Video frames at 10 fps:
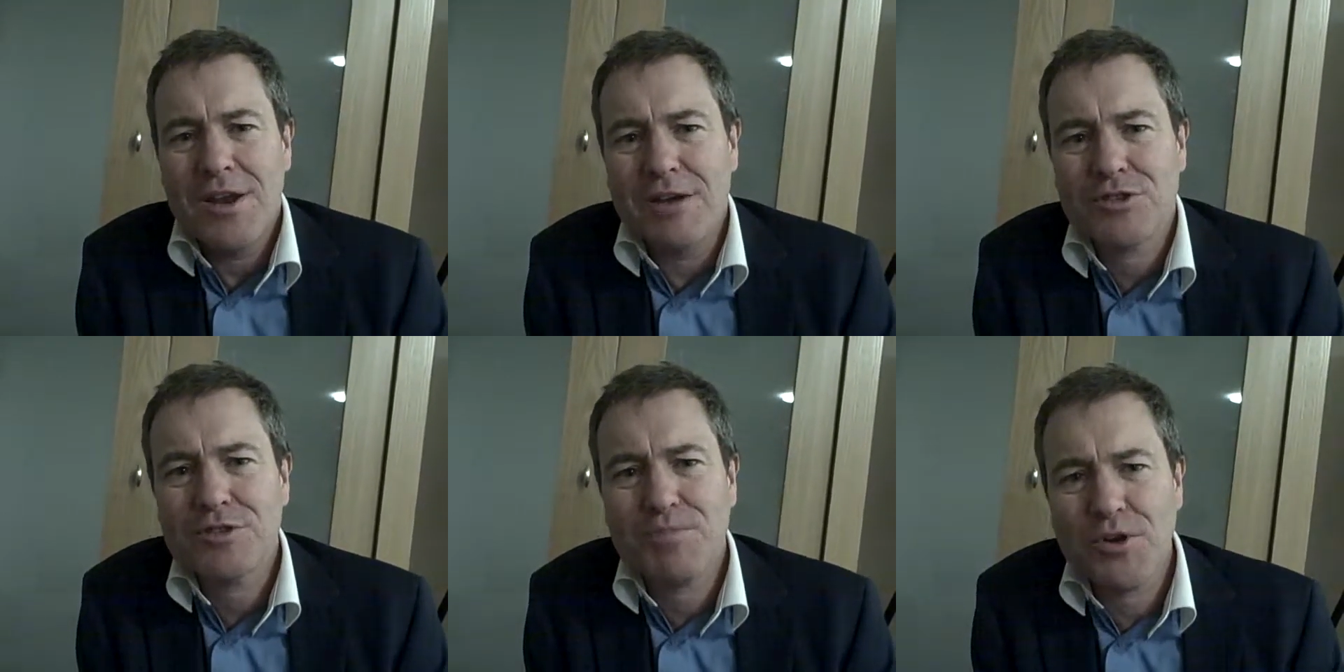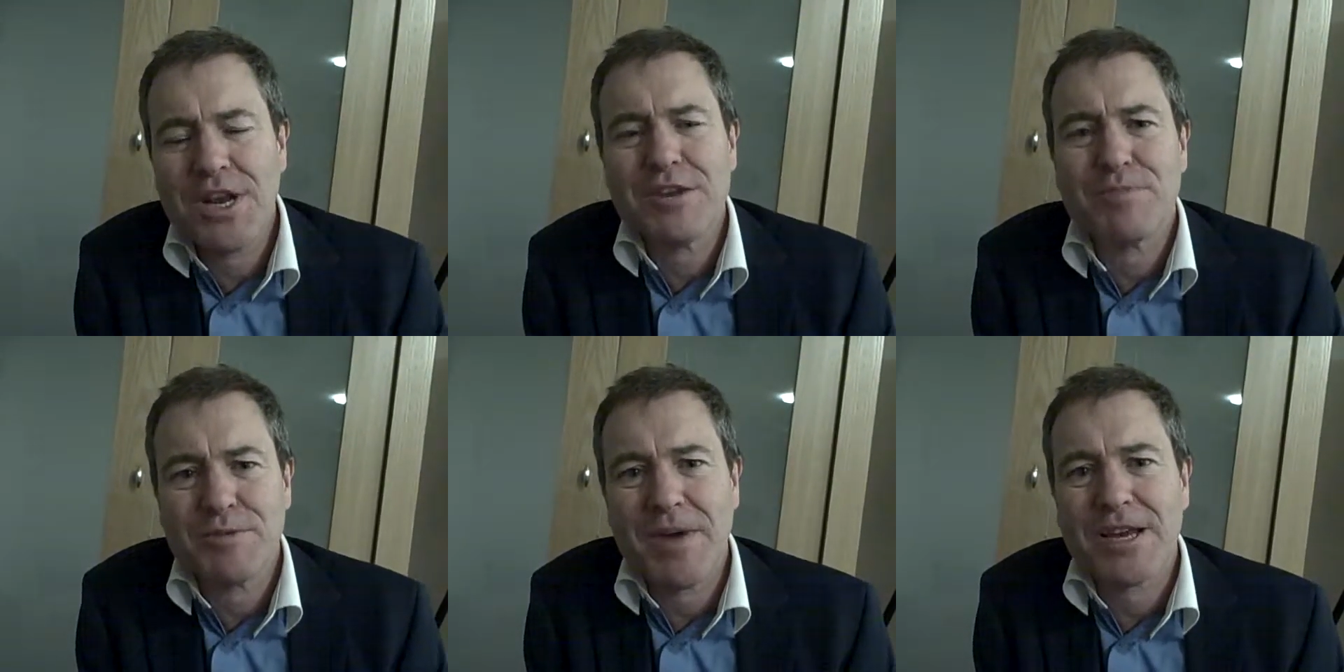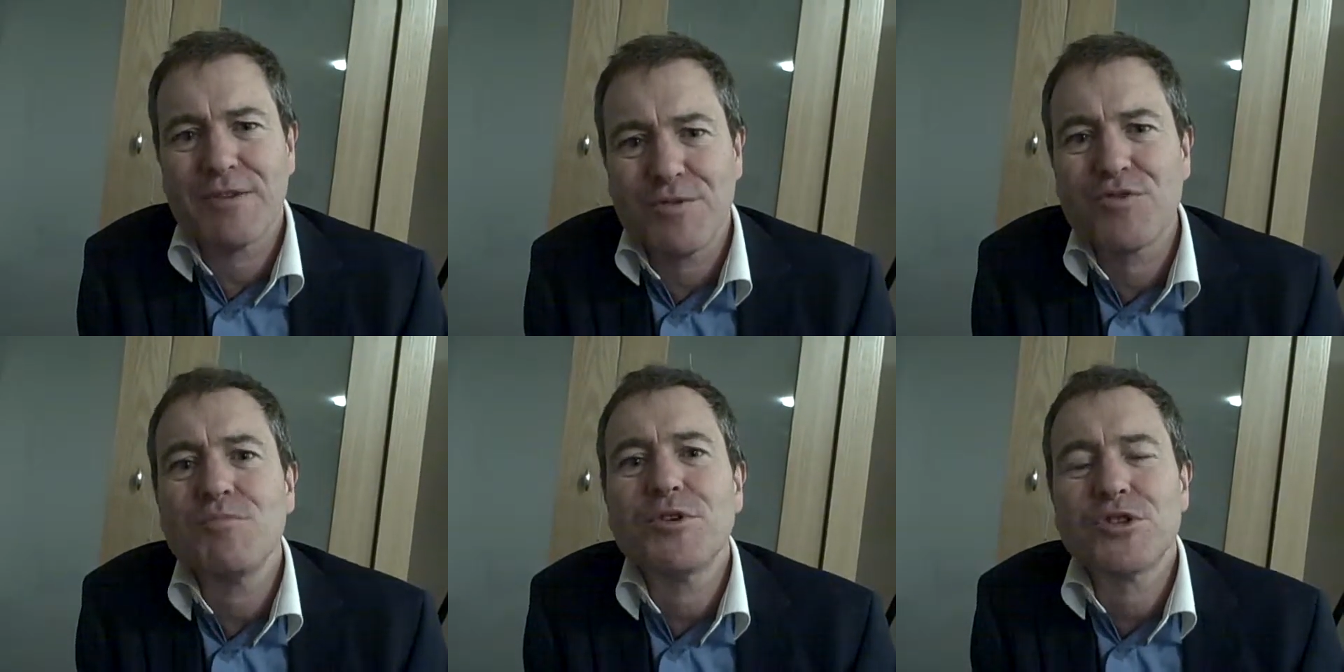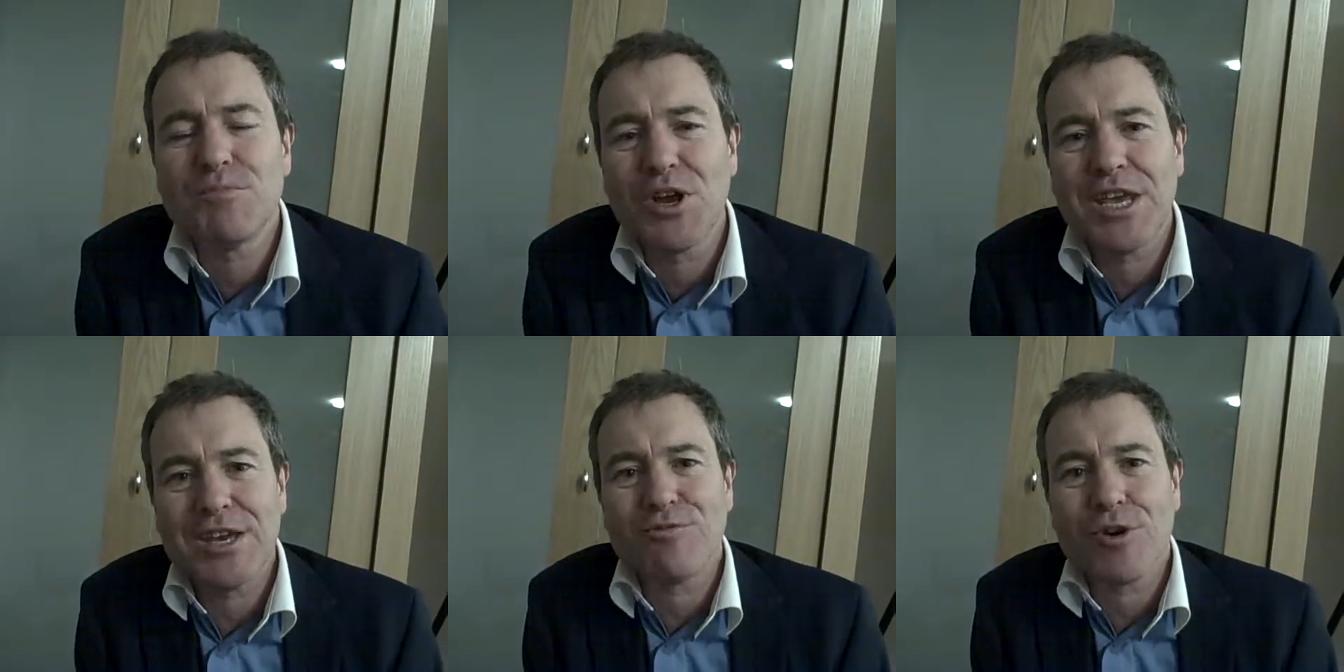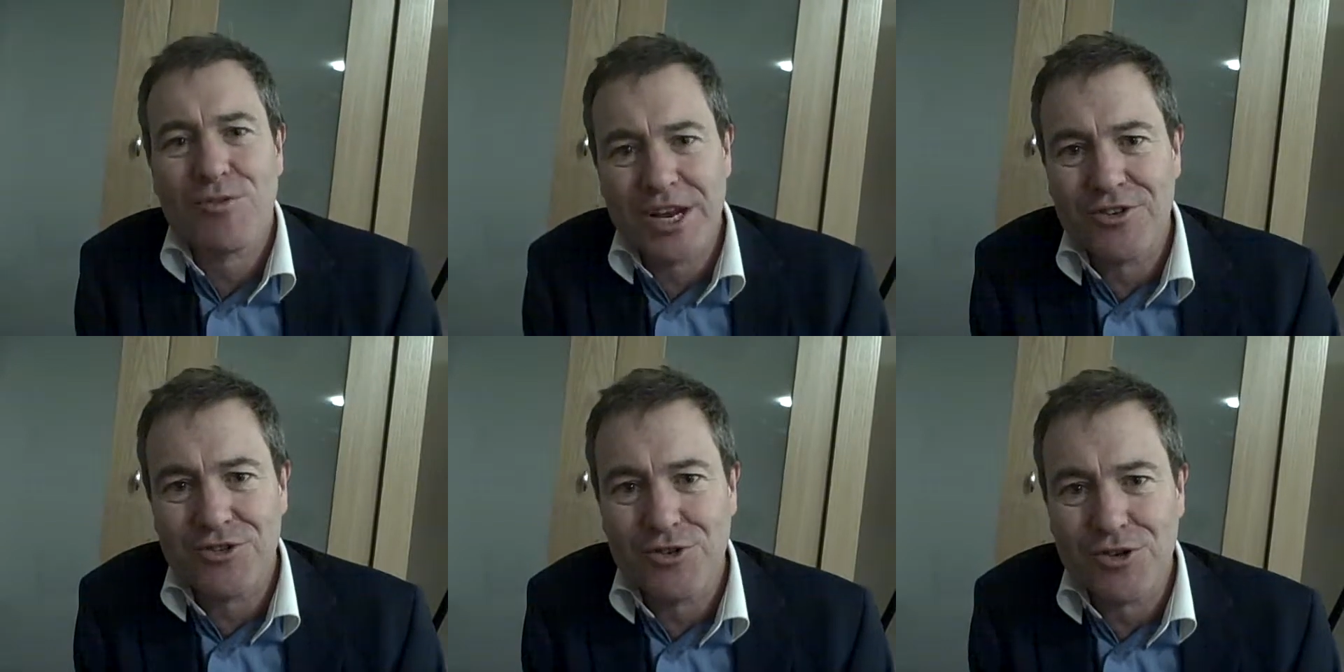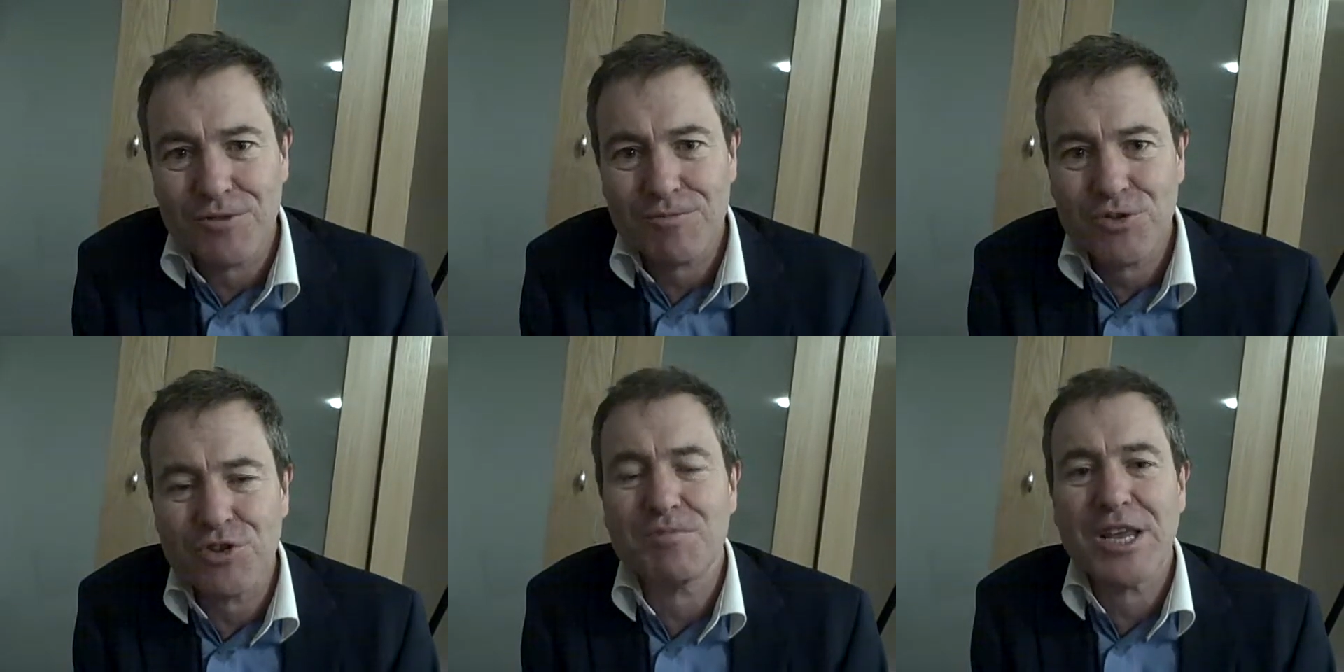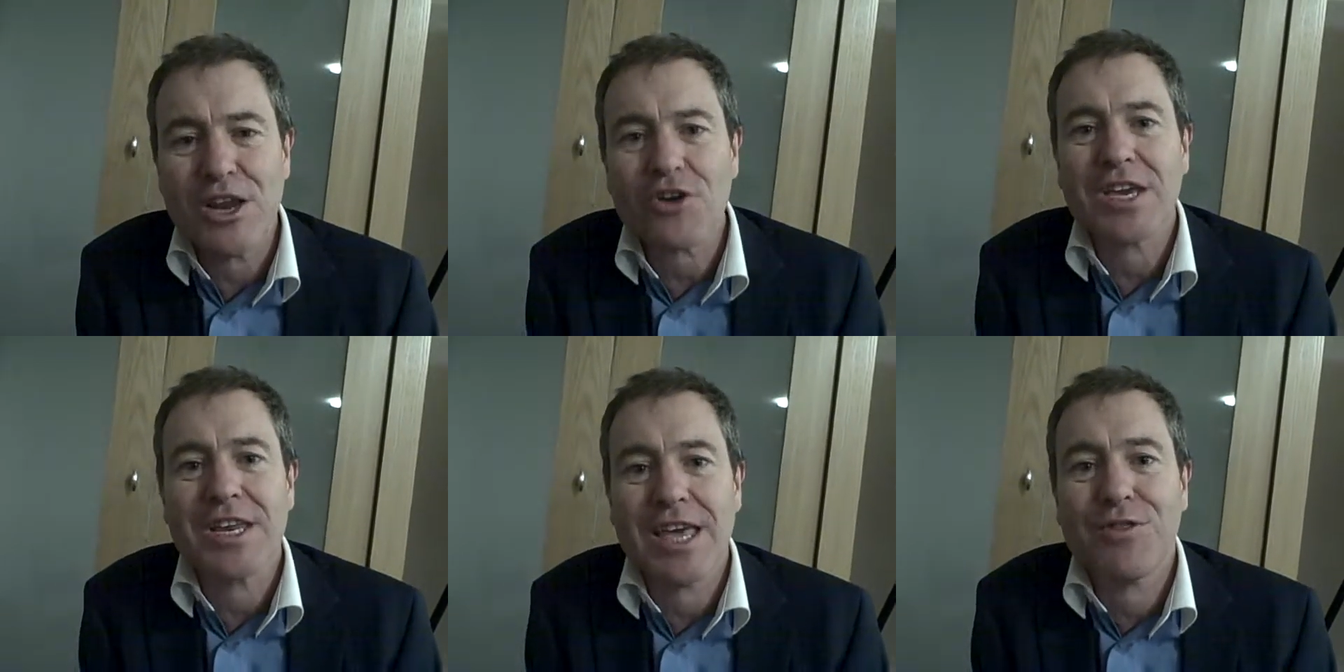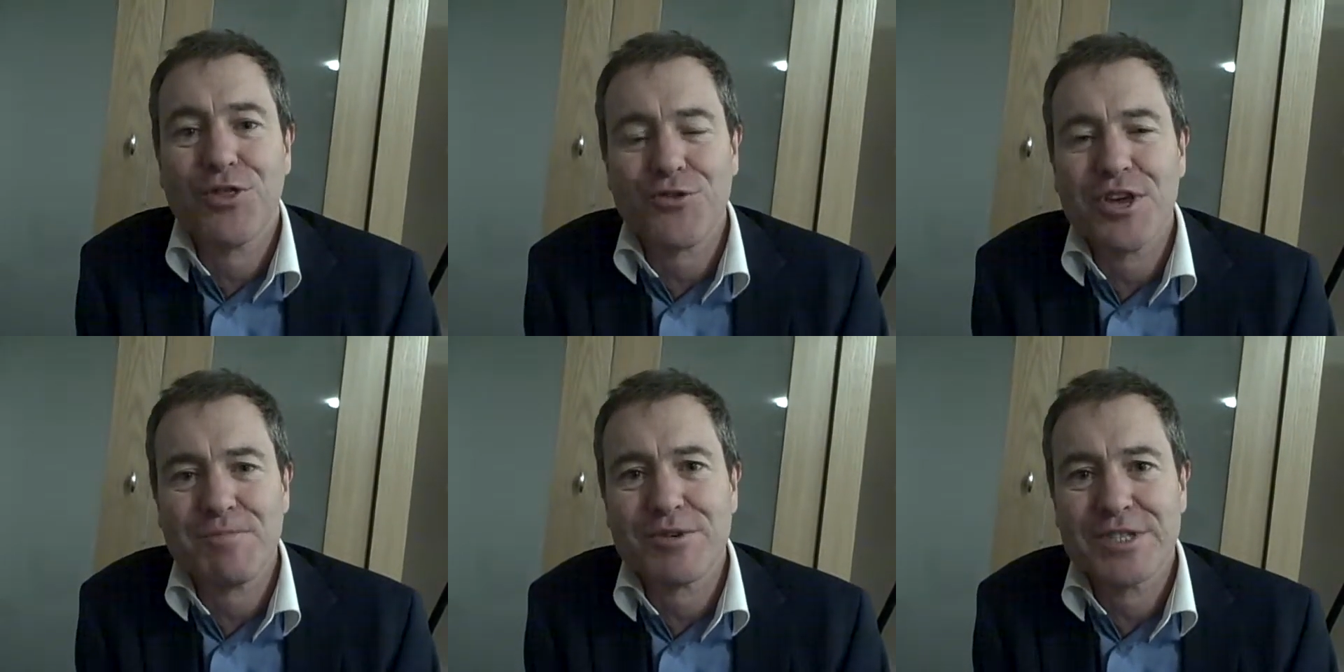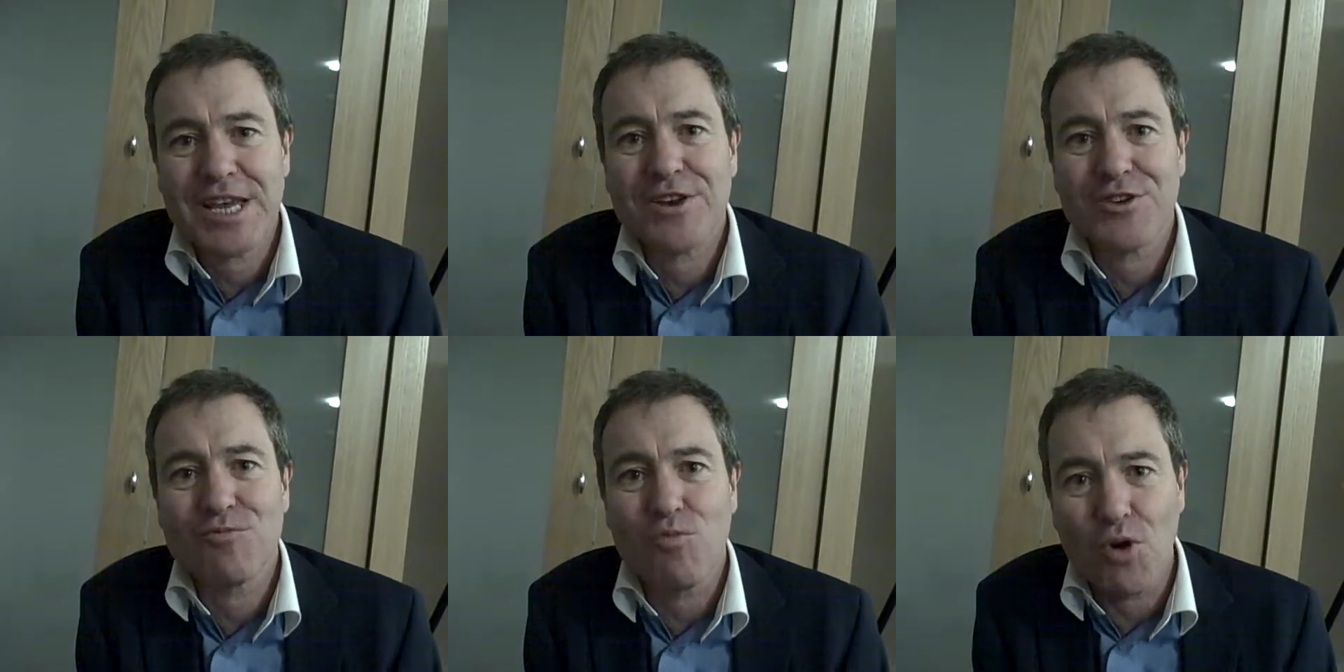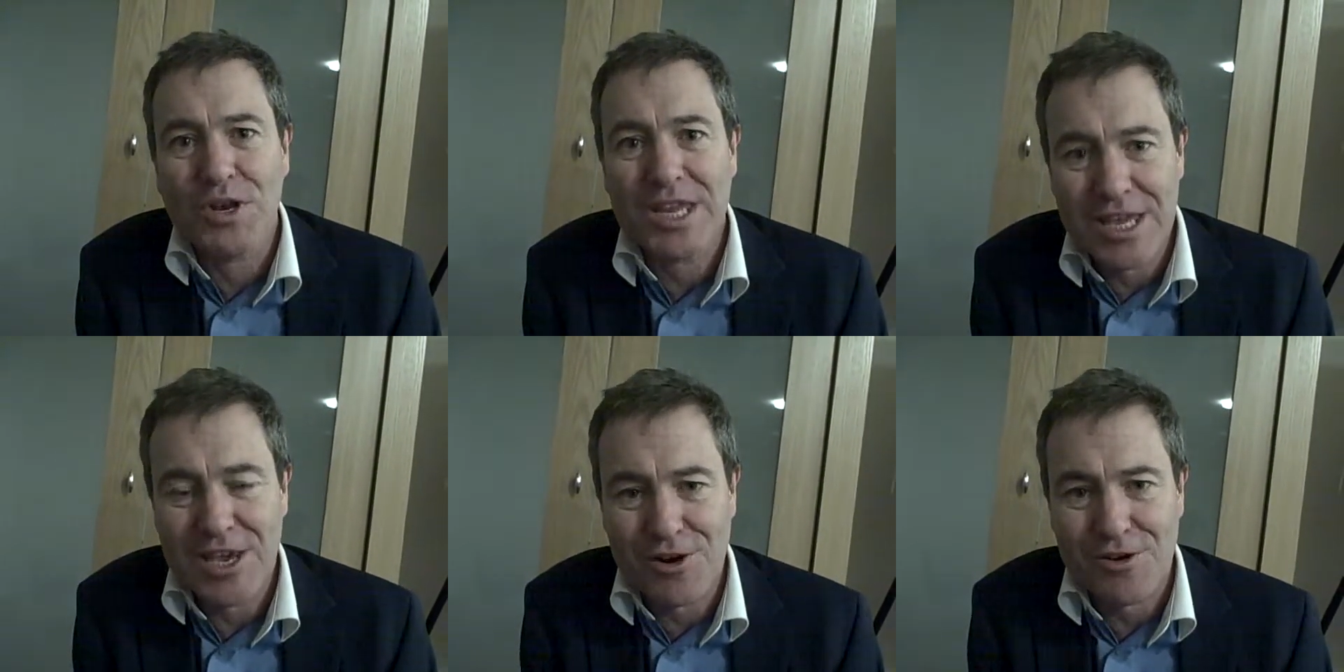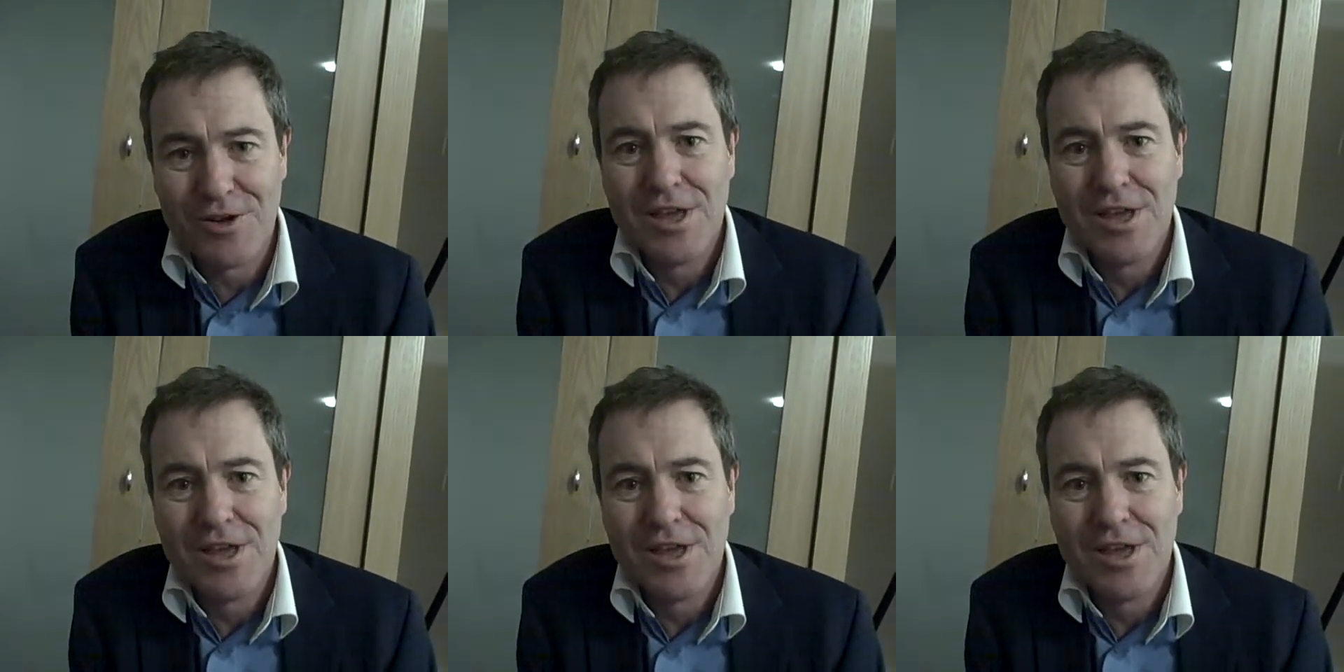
Now, just put it into perspective if you put your money into a credit union, you'd be lucky to get 3% in one year.